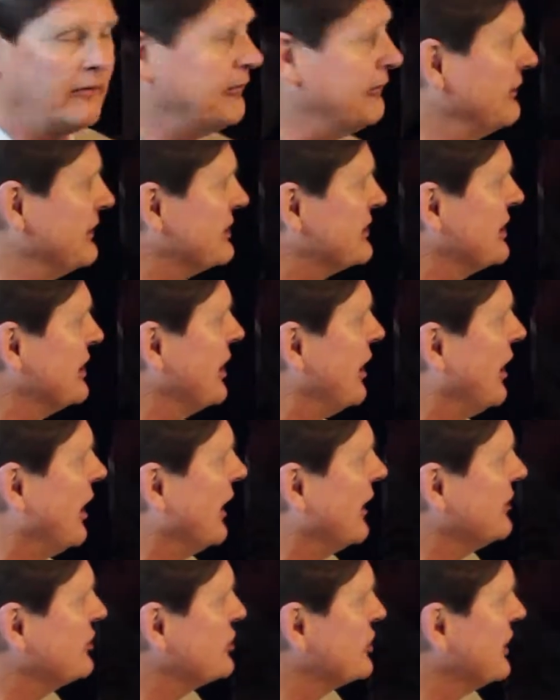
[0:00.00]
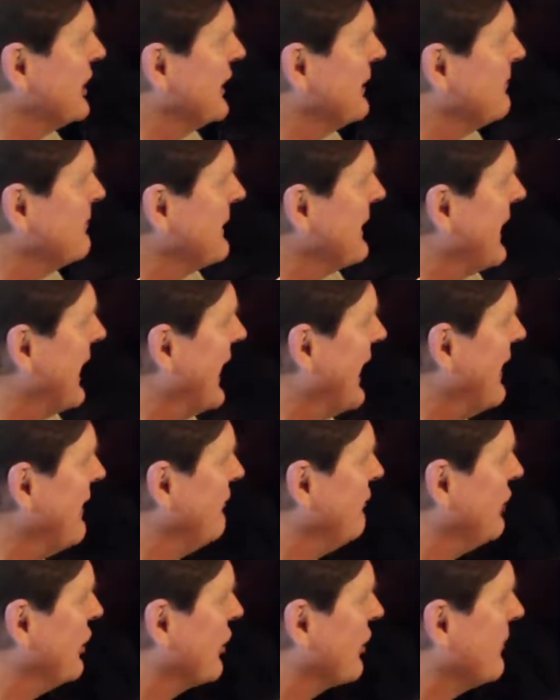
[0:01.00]
of Physiology and
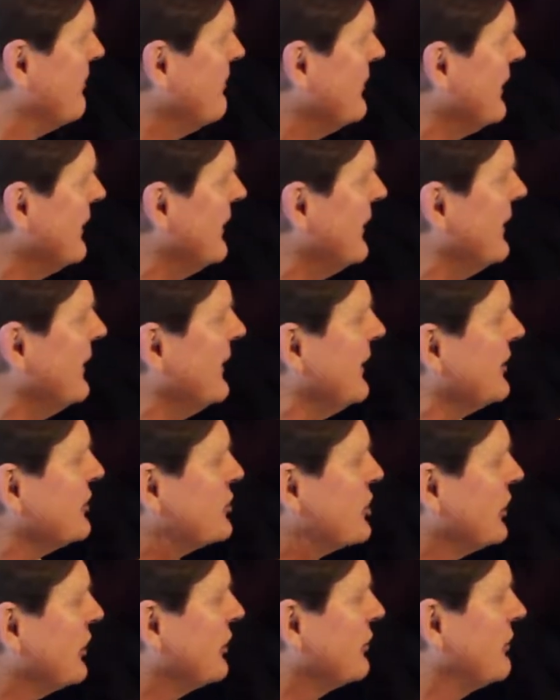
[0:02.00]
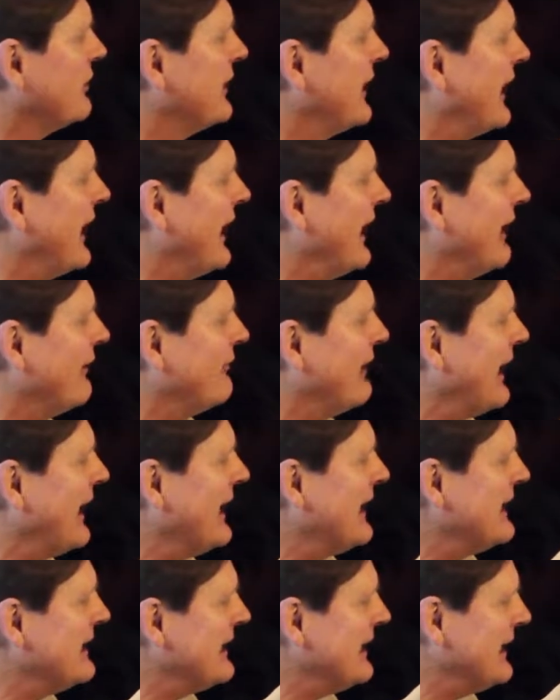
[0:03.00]
Behavior, children that have
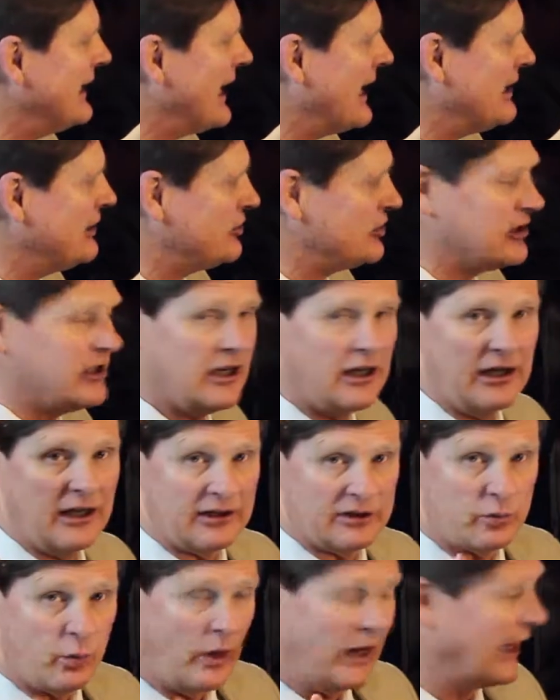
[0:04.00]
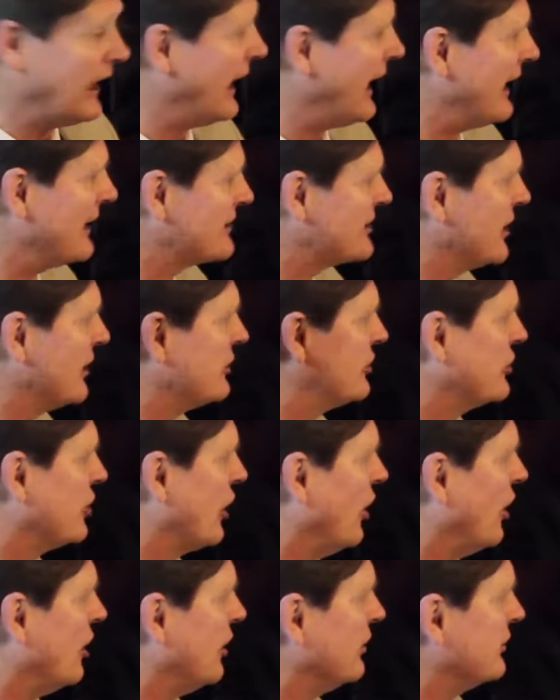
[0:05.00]
ADHD as well as
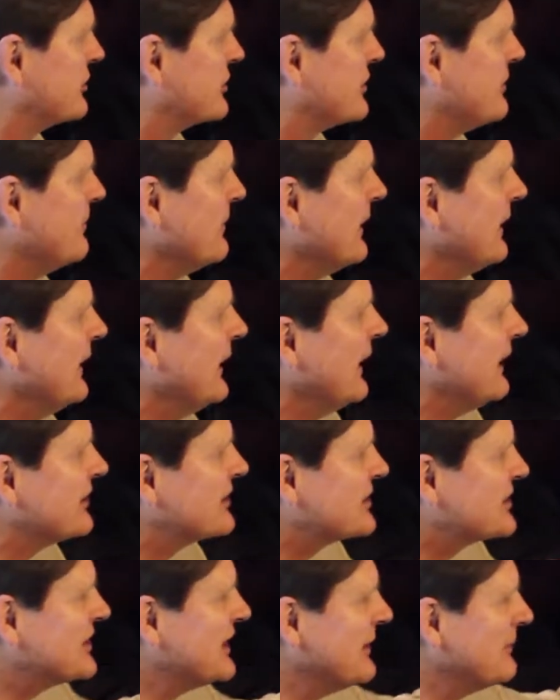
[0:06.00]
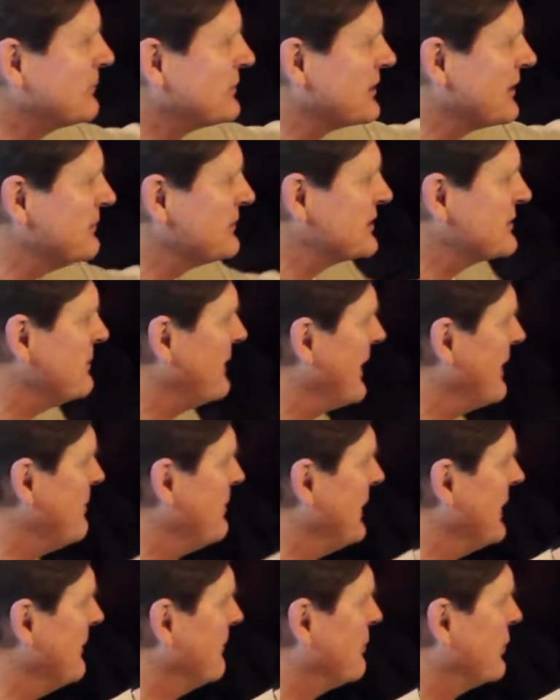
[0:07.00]
adults. Symptoms may
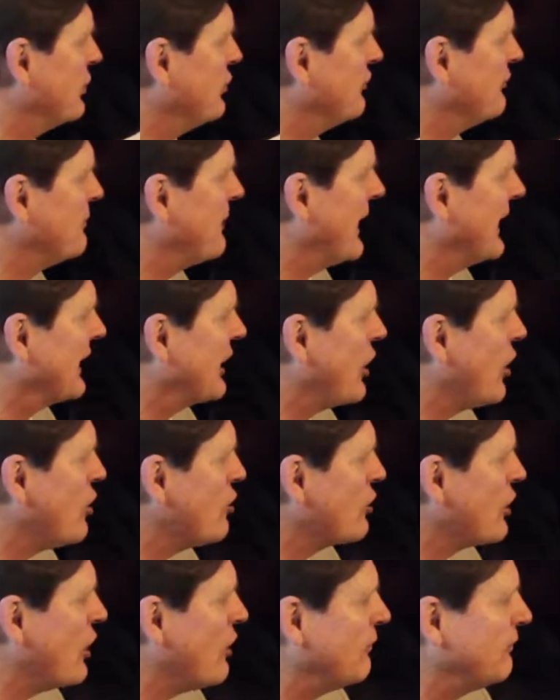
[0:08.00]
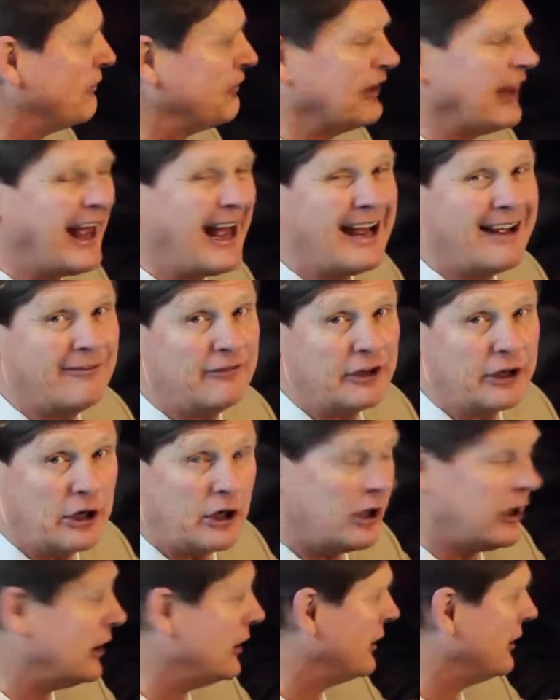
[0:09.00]
be improved by cocoa
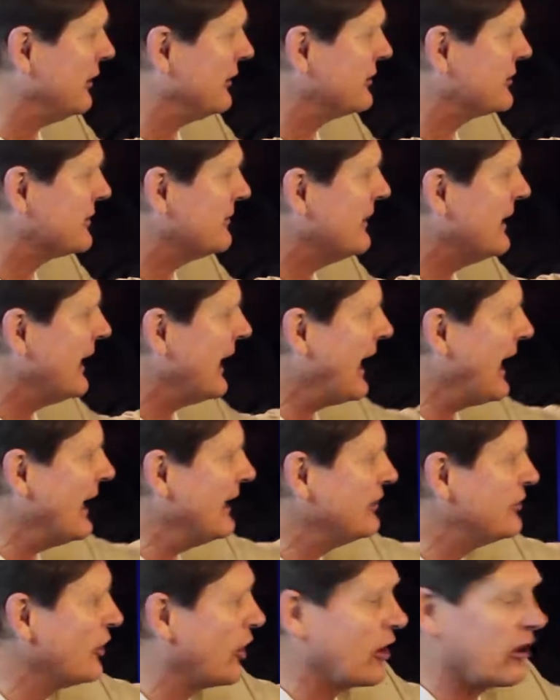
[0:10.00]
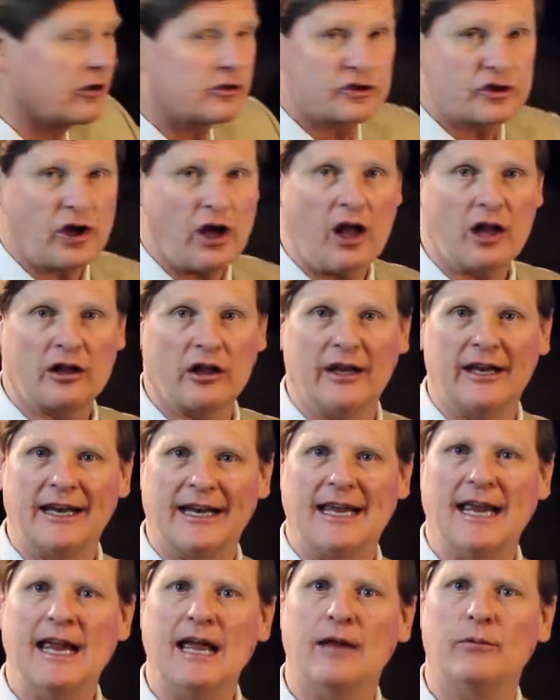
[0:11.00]
flavanols and dark chocolate.
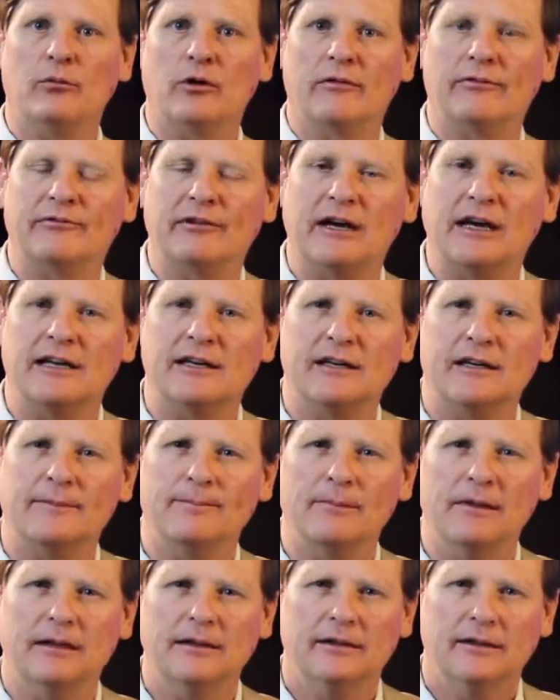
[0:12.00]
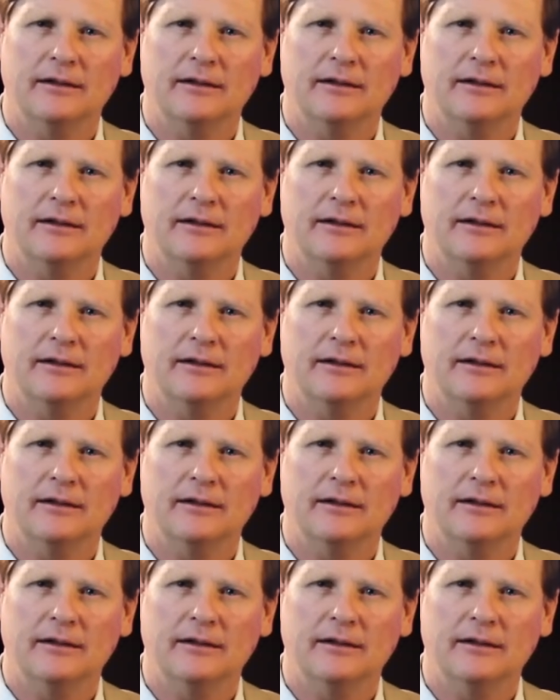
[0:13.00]
Again, we're finding